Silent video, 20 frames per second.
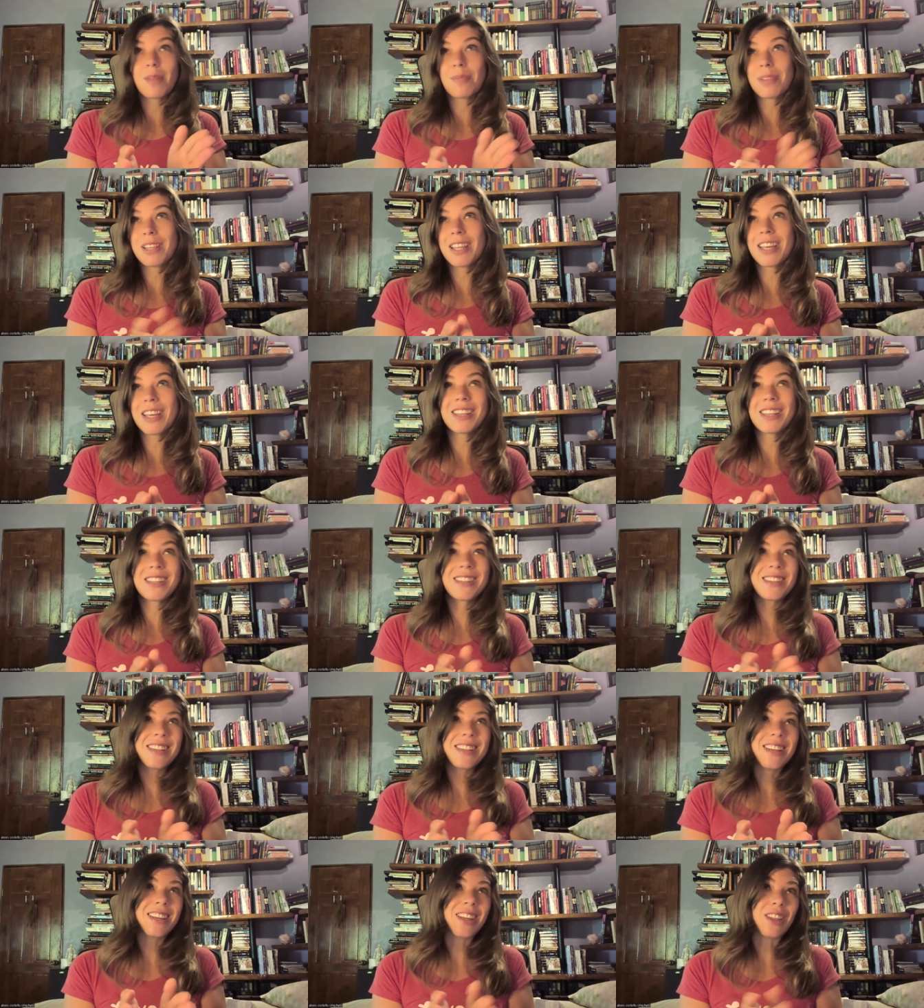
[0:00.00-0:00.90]
a
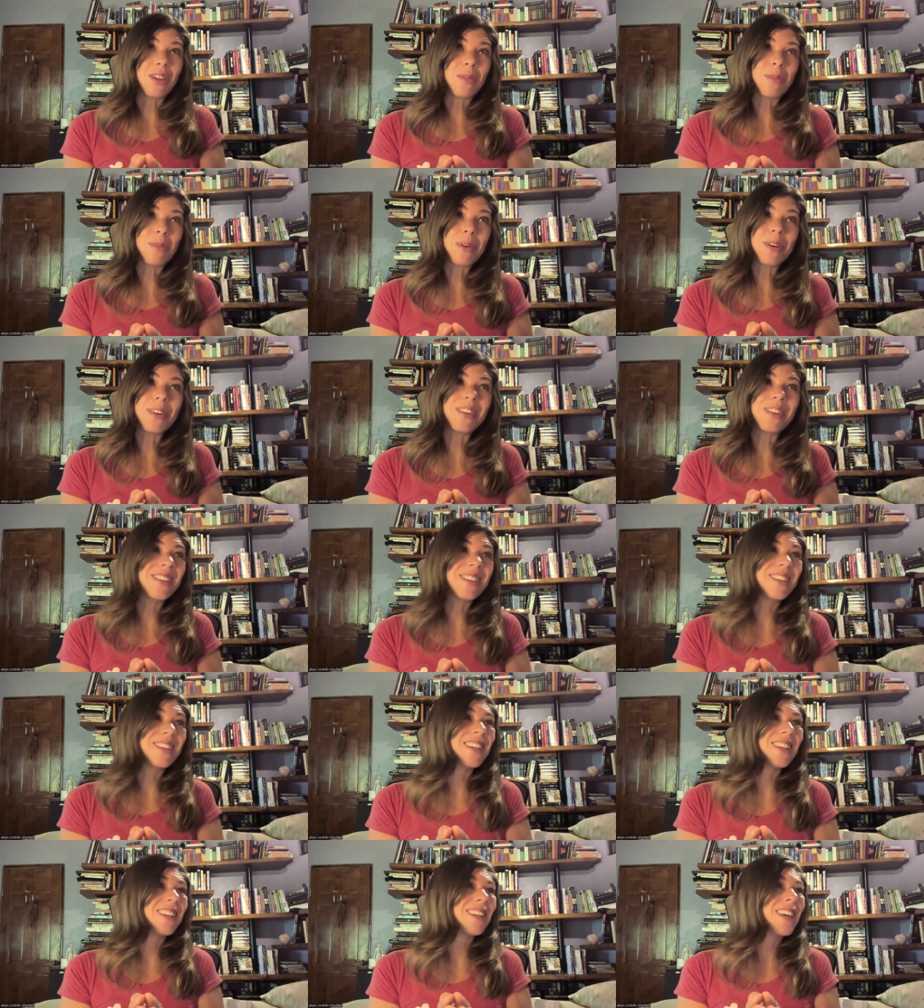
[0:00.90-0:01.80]
place, another
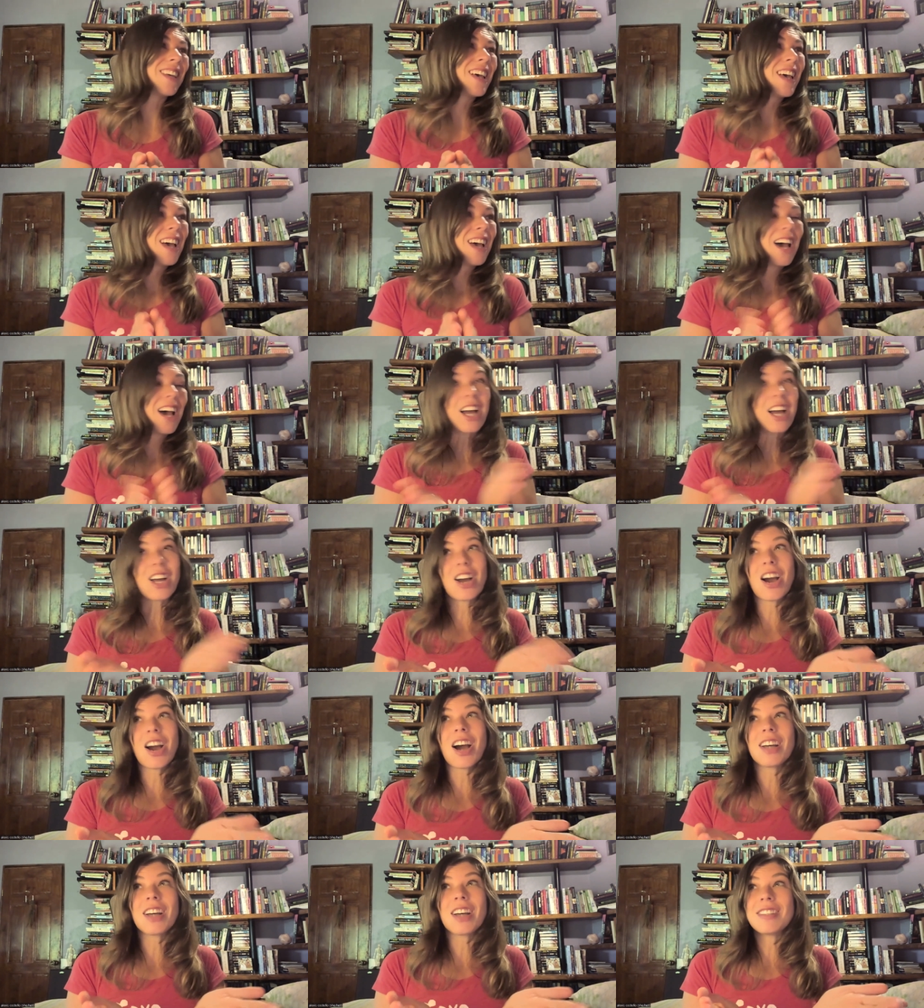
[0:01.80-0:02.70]
person, a
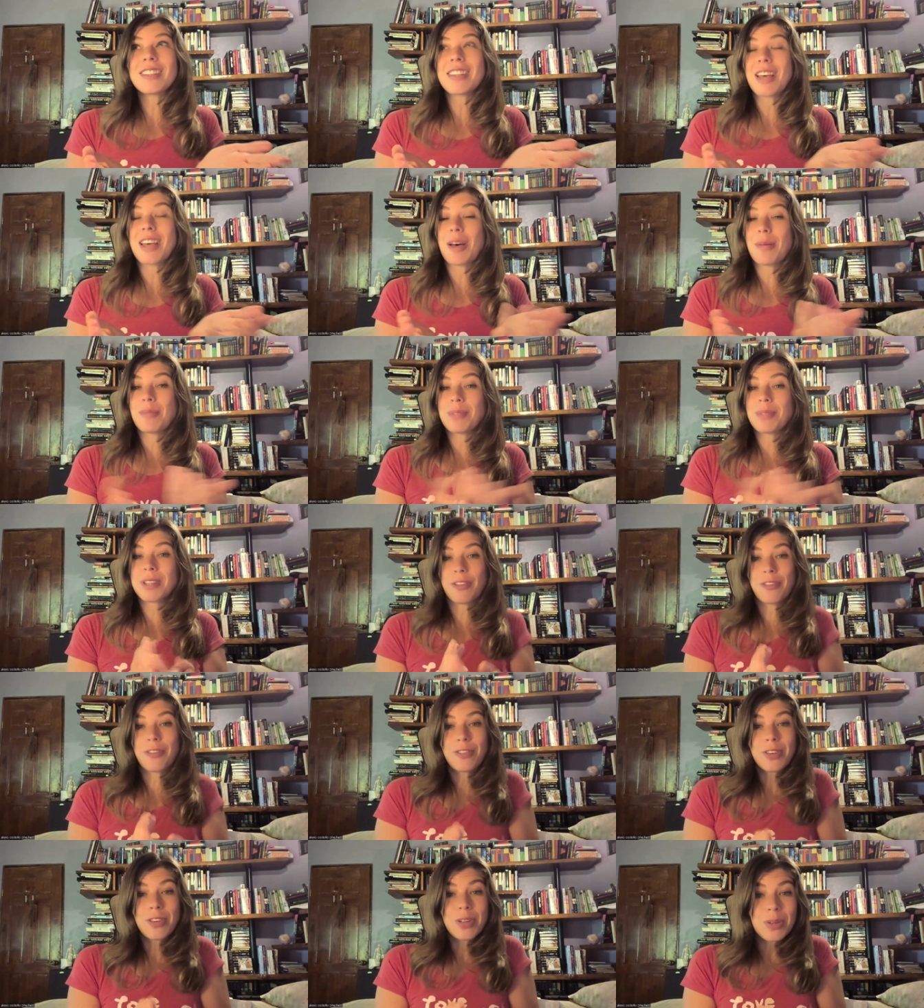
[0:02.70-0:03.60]
concept, a
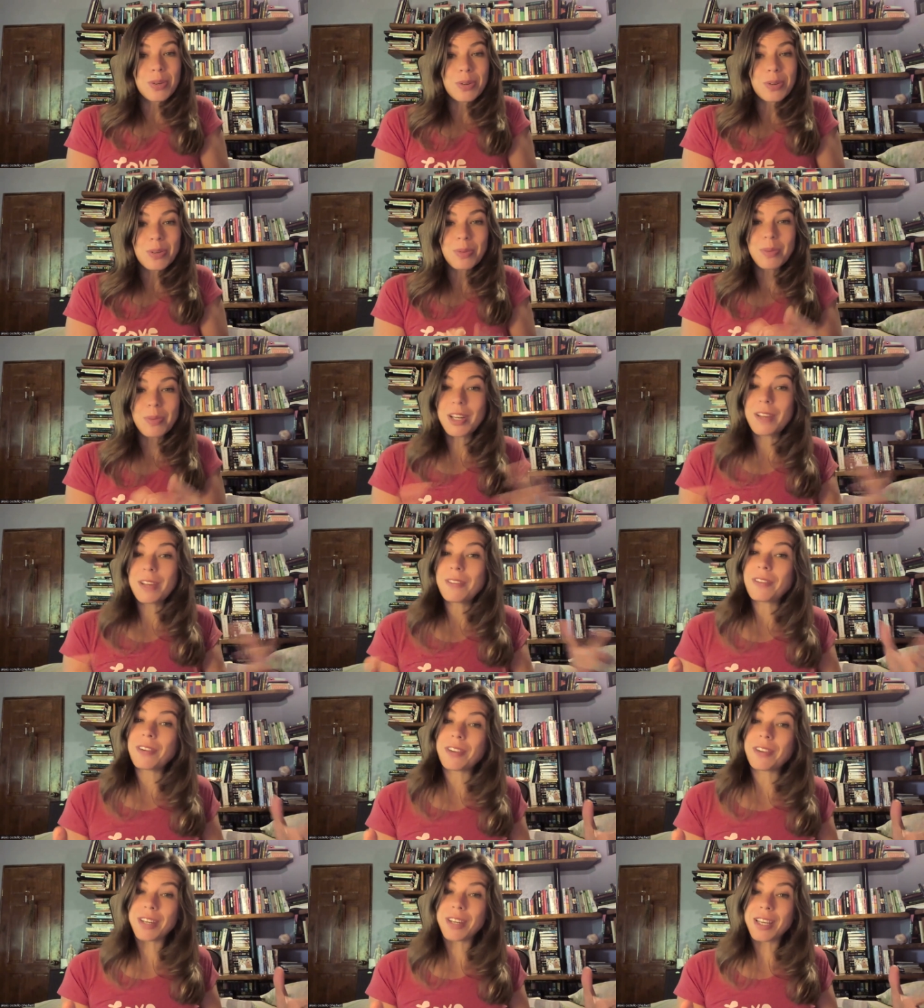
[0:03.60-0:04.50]
food,
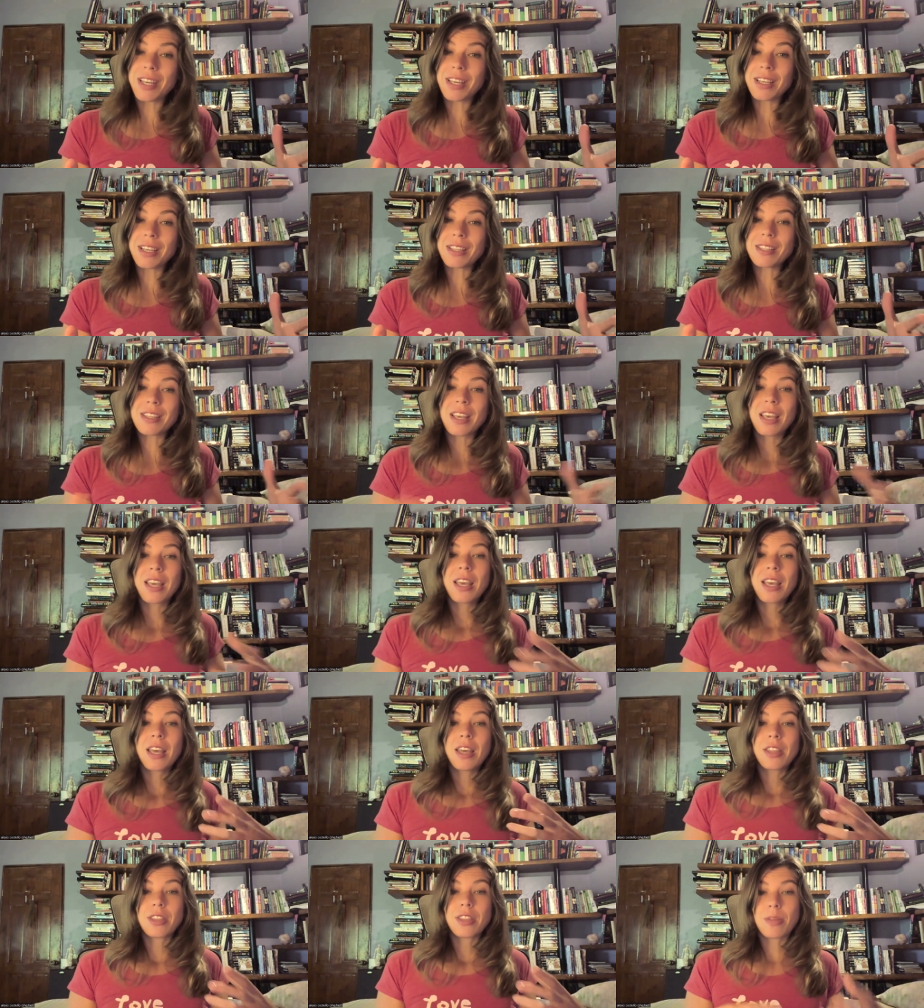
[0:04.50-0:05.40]
whatever it is,
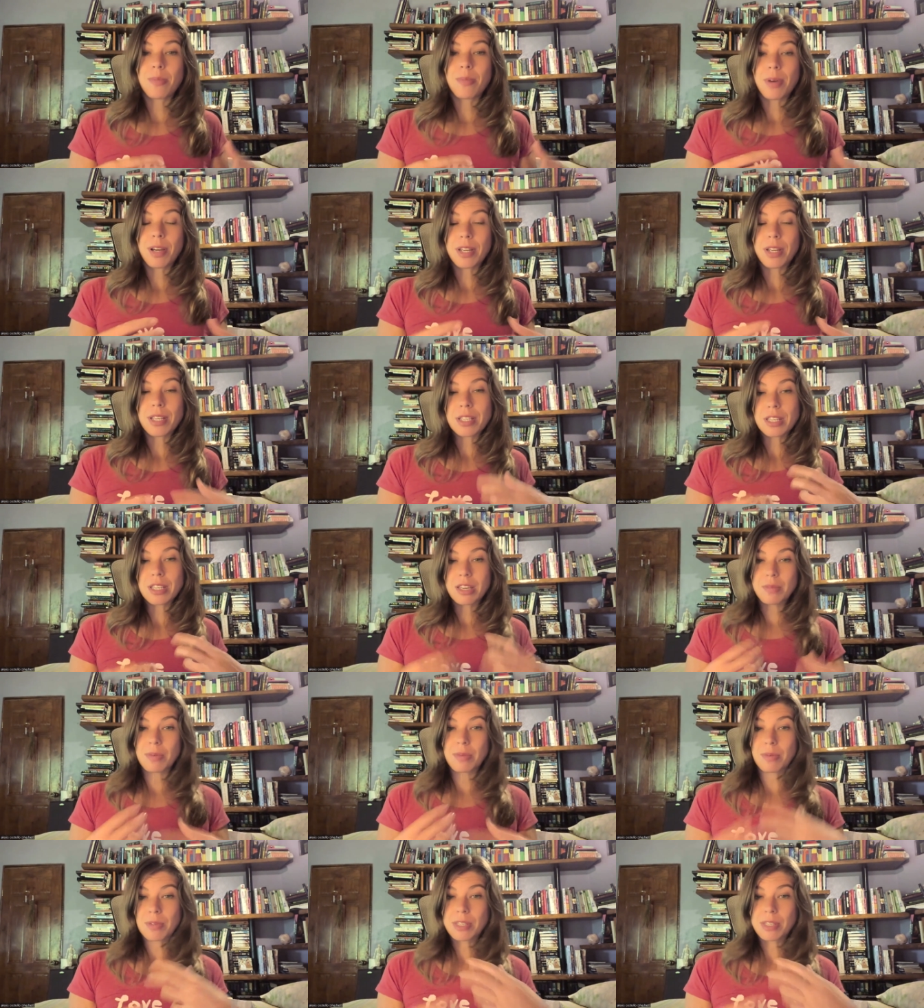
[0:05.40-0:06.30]
their body is going to
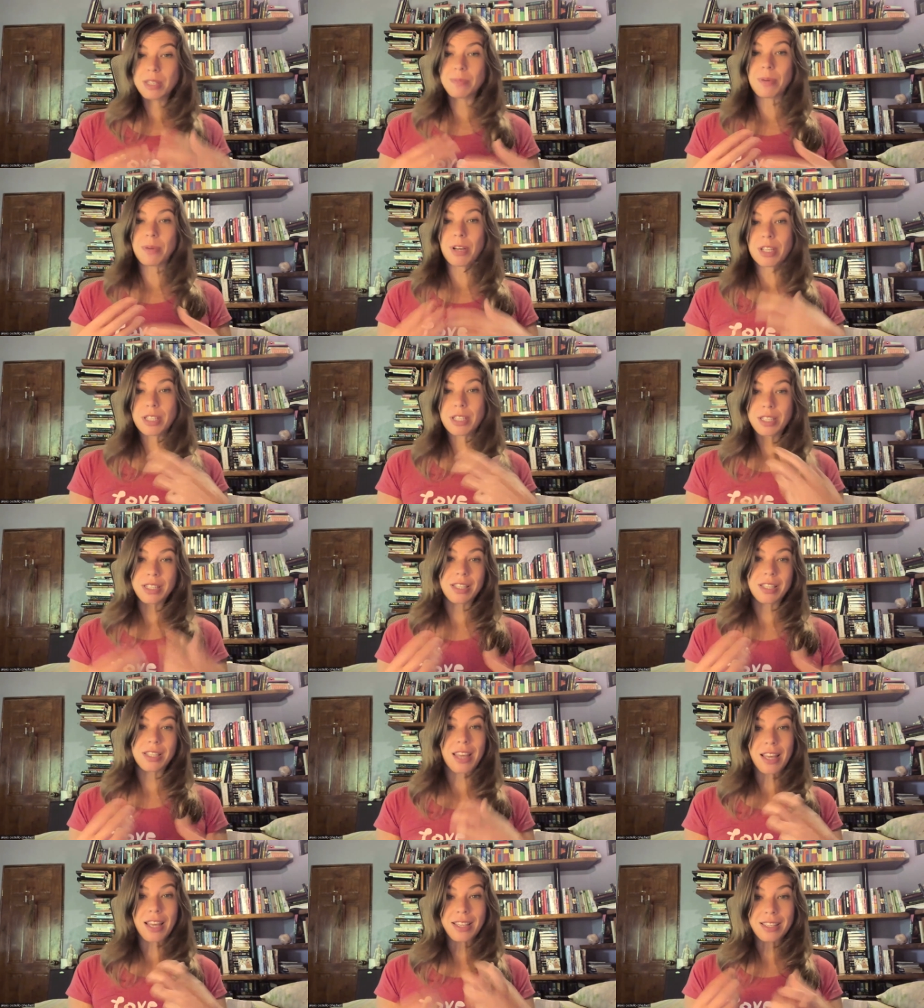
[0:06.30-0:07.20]
be responding to
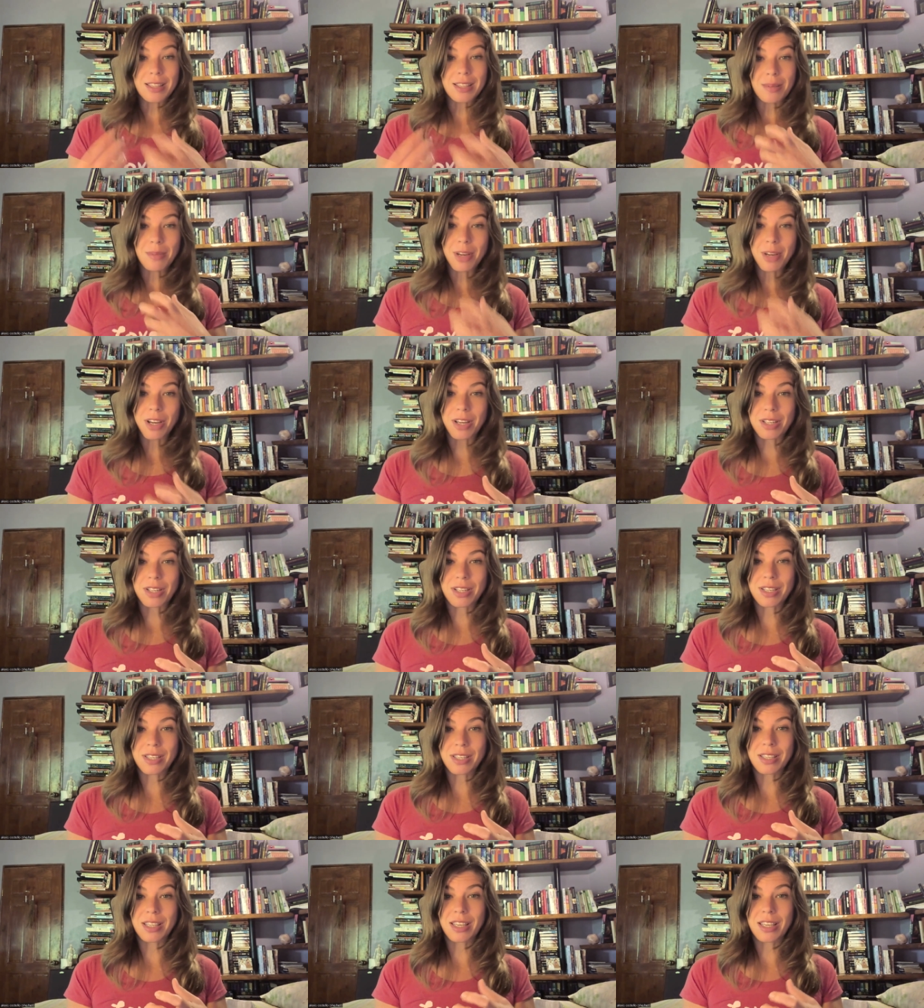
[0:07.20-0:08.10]
that
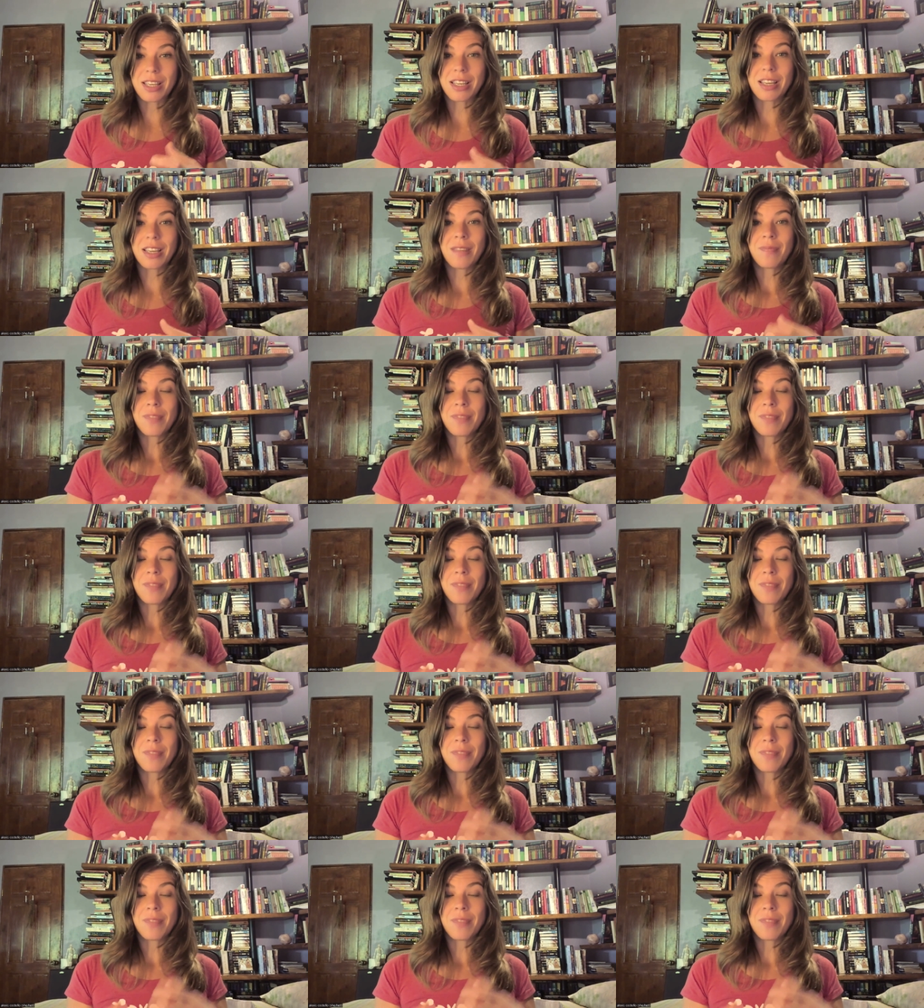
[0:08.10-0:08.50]
subconsciously.